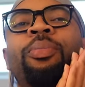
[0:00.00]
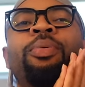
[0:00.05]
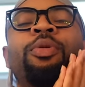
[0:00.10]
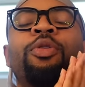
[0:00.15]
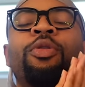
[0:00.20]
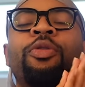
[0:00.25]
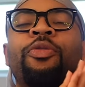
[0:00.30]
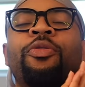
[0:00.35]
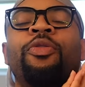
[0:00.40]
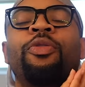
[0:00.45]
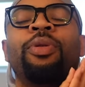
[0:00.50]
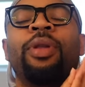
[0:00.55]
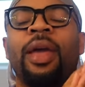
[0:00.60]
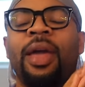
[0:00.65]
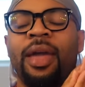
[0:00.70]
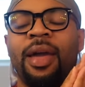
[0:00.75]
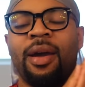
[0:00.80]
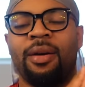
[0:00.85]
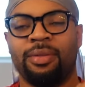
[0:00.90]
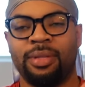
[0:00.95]
beautiful
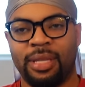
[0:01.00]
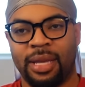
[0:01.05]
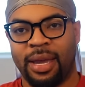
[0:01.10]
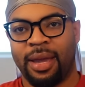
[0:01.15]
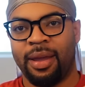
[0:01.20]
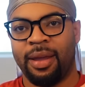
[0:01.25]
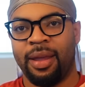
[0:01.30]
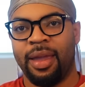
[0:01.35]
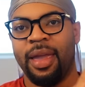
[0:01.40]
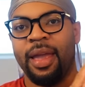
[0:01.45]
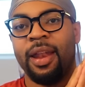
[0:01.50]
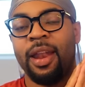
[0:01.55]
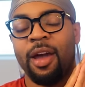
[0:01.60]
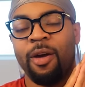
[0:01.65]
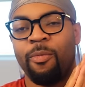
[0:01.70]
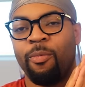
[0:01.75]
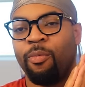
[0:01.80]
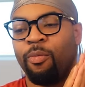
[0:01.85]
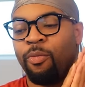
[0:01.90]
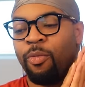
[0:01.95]
day outside and
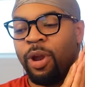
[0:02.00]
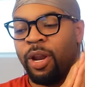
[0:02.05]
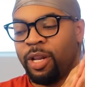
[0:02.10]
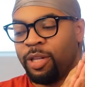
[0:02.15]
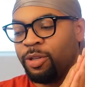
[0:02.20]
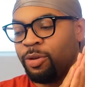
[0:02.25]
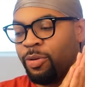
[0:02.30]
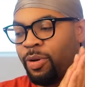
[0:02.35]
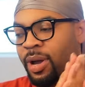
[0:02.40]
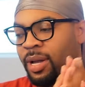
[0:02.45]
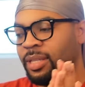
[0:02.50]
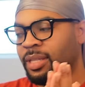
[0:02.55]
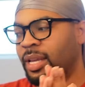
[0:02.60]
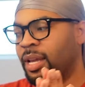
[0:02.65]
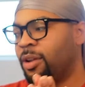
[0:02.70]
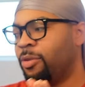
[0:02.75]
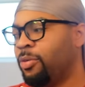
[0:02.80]
I'm ready to go outside.